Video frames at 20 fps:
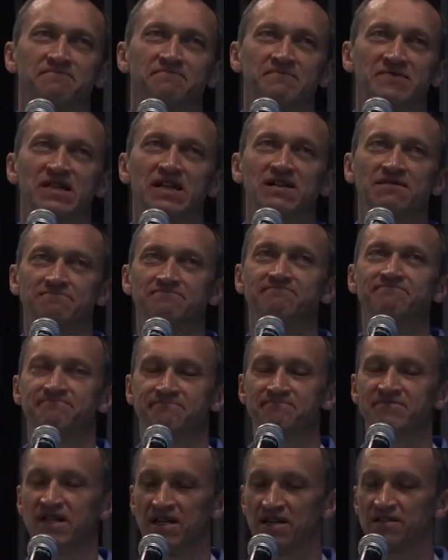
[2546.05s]
Yeah.
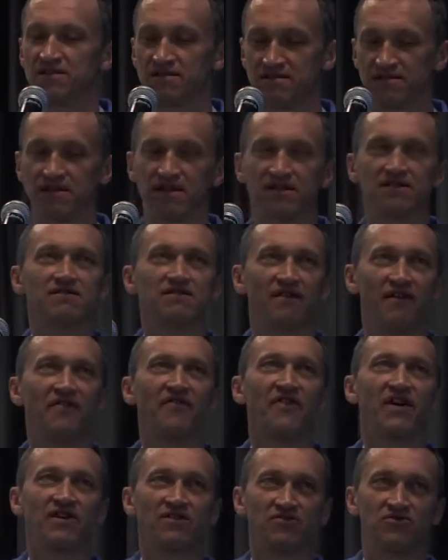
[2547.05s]
Yes. yes.
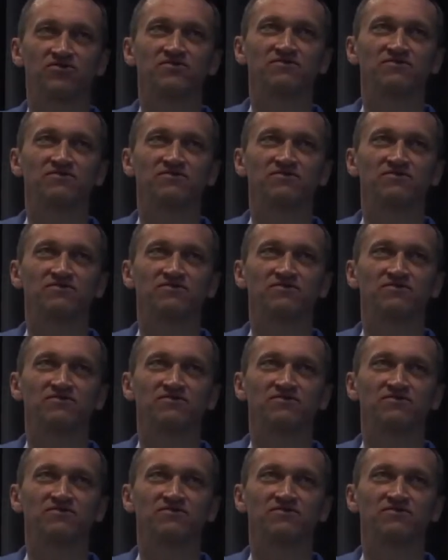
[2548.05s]
Thank you.